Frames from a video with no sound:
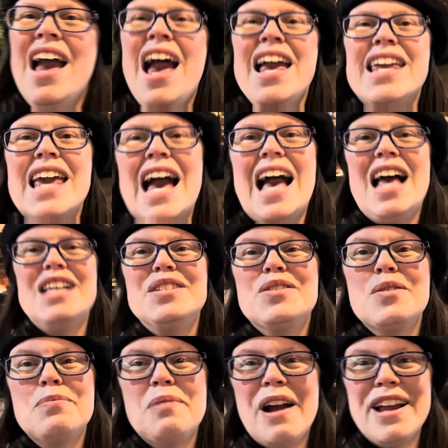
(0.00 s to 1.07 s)
Yeah,
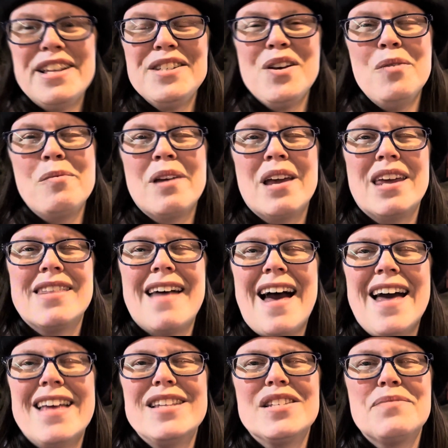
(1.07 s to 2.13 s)
so Brian told me
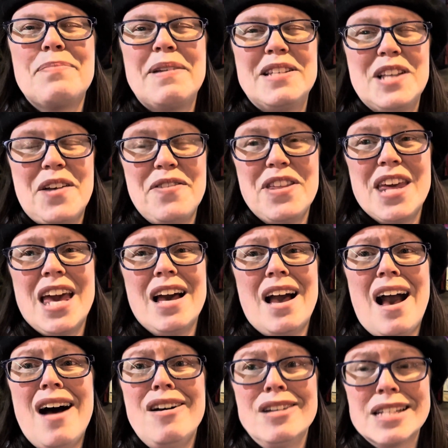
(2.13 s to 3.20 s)
that it's based off the
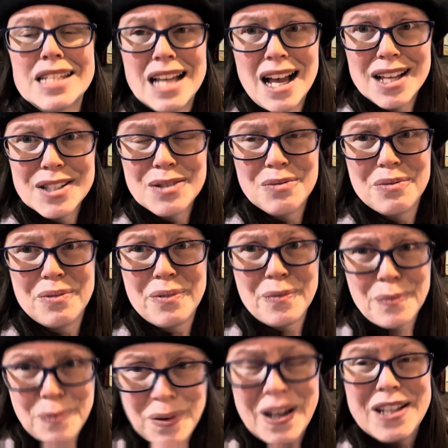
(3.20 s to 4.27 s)
Alsace
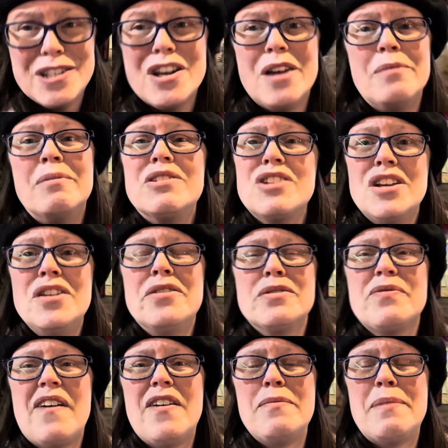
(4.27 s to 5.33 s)
region, which I know is
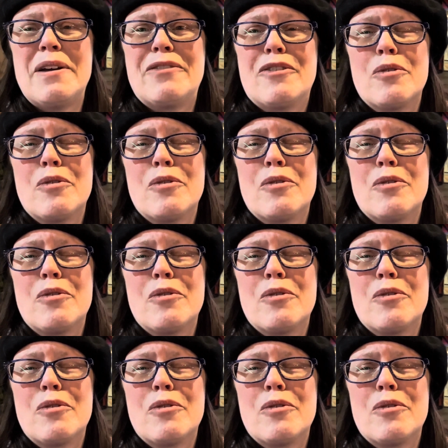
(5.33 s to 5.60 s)
very big for